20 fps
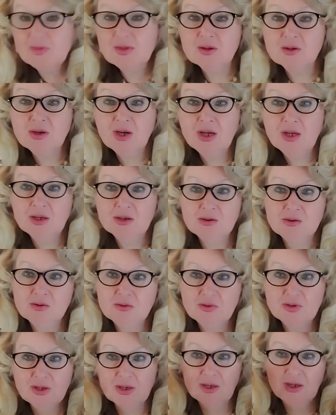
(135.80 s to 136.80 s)
trying to
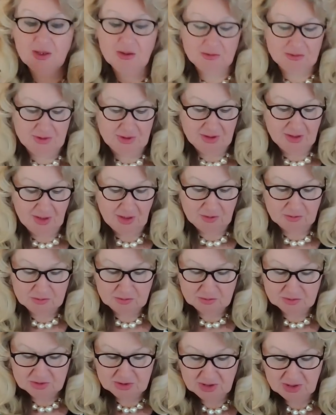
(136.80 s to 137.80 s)
figure out how
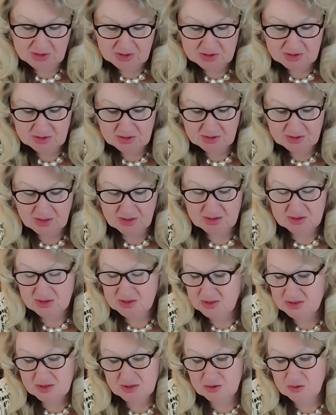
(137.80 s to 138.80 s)
to change it and
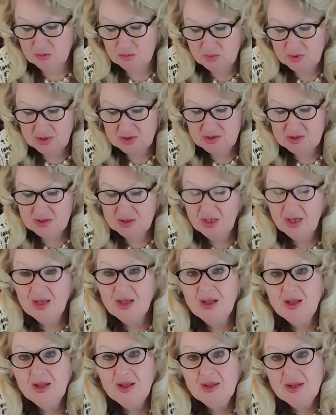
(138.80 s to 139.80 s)
she's so busy,
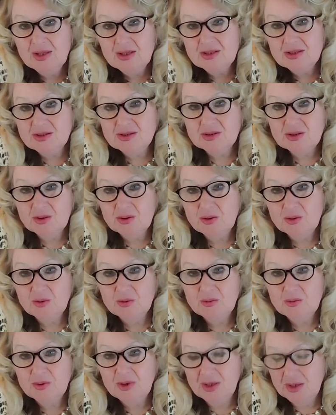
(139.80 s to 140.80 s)

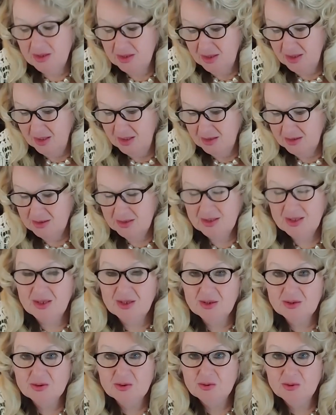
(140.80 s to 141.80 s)
so I can't
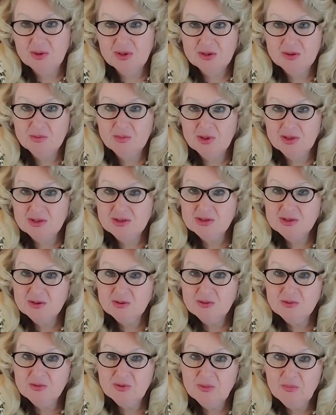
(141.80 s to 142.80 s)
do it
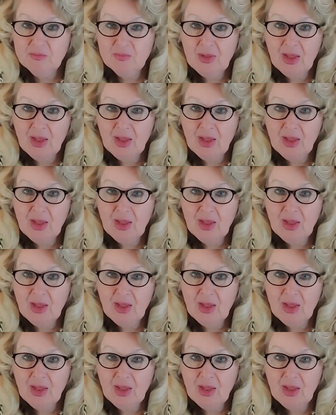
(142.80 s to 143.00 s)
myself.